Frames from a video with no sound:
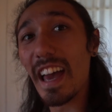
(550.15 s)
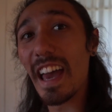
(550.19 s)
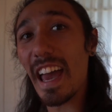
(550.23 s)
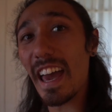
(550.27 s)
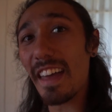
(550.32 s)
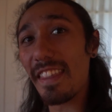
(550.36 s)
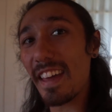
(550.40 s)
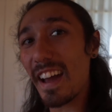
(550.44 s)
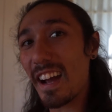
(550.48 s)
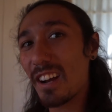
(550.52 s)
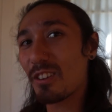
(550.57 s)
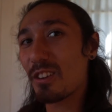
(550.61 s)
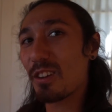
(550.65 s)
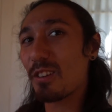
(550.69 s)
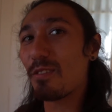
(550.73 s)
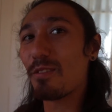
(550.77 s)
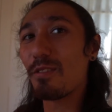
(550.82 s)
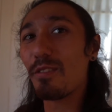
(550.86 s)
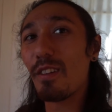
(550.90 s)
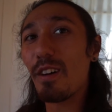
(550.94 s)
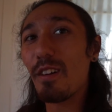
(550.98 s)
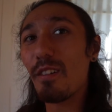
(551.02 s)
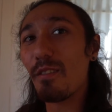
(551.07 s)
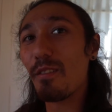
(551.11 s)
And they actually
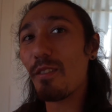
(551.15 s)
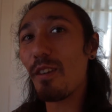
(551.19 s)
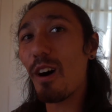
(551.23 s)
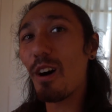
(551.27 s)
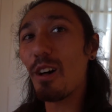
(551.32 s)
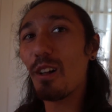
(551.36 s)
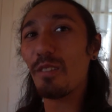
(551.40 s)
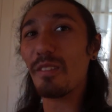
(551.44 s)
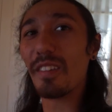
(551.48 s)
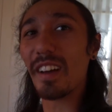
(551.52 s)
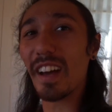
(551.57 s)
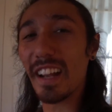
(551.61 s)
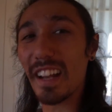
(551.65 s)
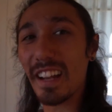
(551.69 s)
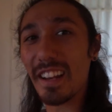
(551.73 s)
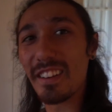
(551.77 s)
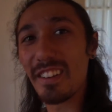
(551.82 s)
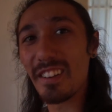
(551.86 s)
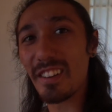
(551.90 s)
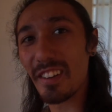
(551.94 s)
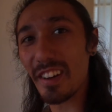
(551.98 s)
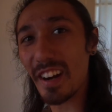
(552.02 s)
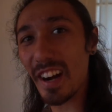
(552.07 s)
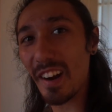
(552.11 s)
follow me on
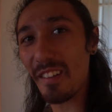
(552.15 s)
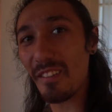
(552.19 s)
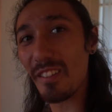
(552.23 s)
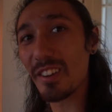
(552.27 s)
Instagram,